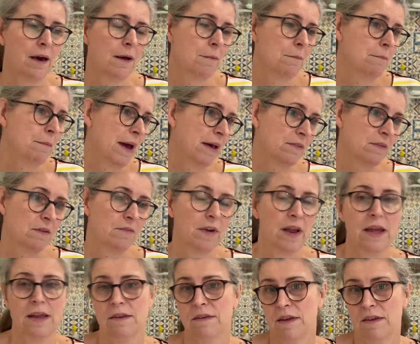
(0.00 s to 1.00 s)
massive
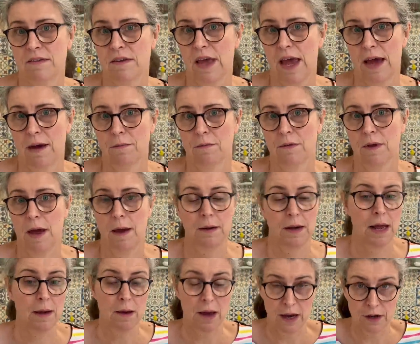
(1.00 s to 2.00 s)
in discount,
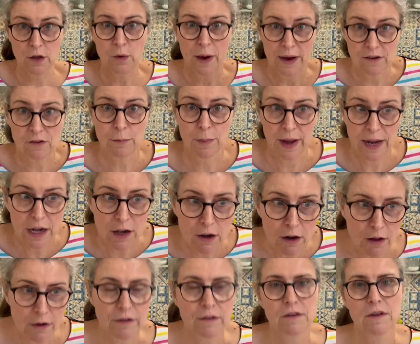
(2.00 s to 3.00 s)
and you had to buy
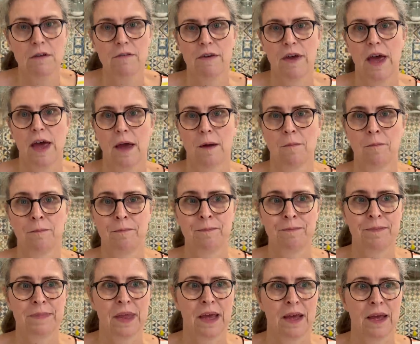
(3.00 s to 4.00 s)
lots of it,
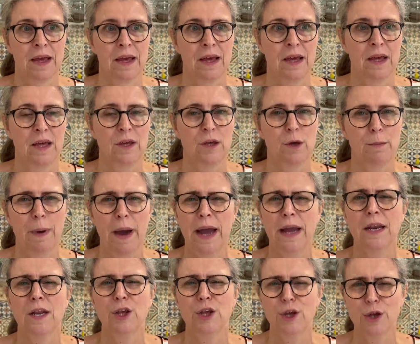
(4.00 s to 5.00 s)
you
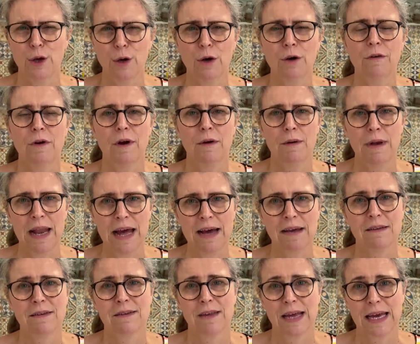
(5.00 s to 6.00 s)
paid €1
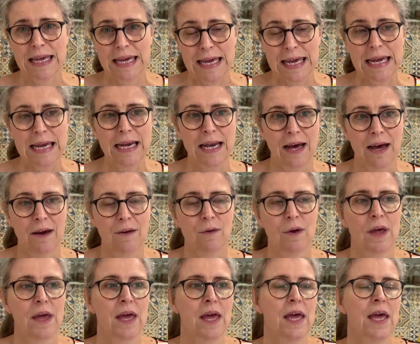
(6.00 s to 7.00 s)
less a
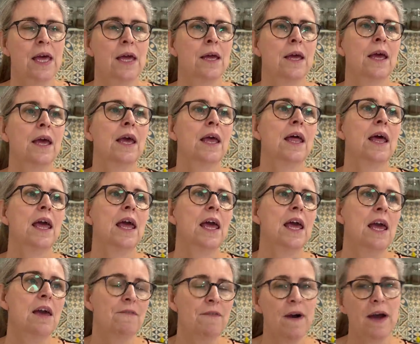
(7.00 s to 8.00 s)
kilo.
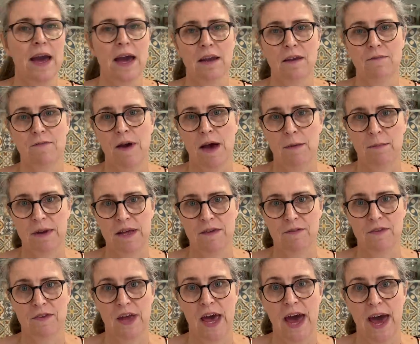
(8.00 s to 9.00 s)
If I had a family
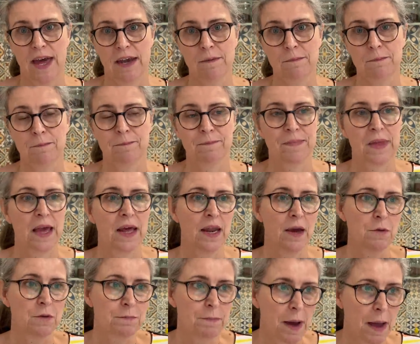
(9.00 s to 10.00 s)
of 10 and
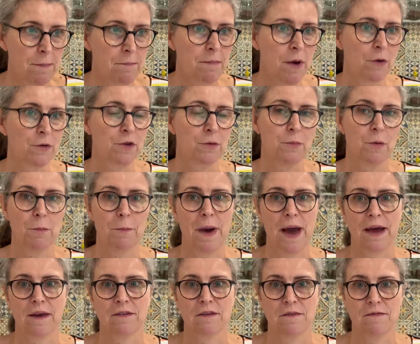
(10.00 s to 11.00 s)
I was buying multiple
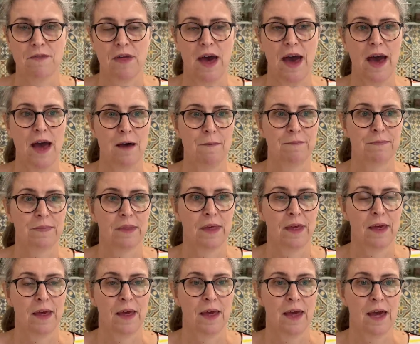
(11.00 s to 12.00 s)
packs of that,
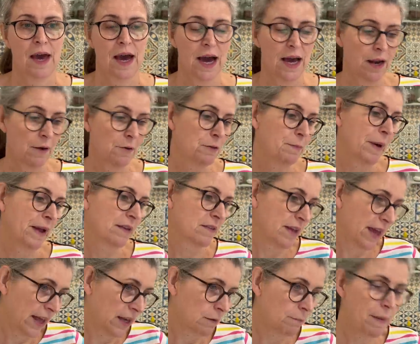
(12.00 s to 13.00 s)
and I was buying
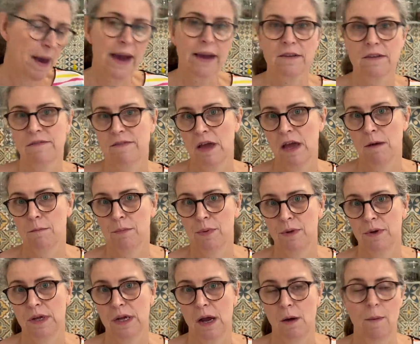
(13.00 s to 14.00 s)
10 packs of it and
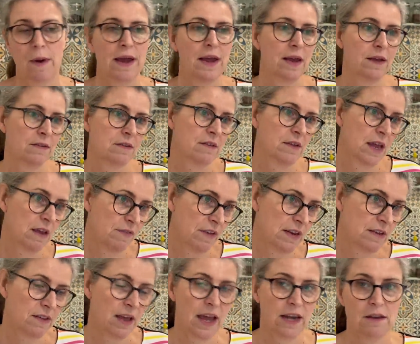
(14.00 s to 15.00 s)
putting it away and
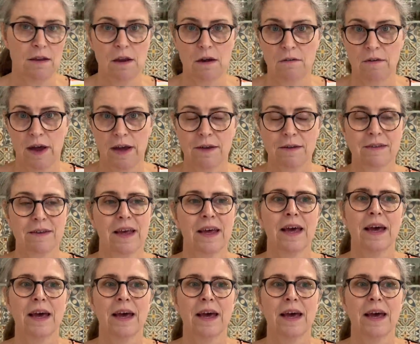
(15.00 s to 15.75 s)
saving €10,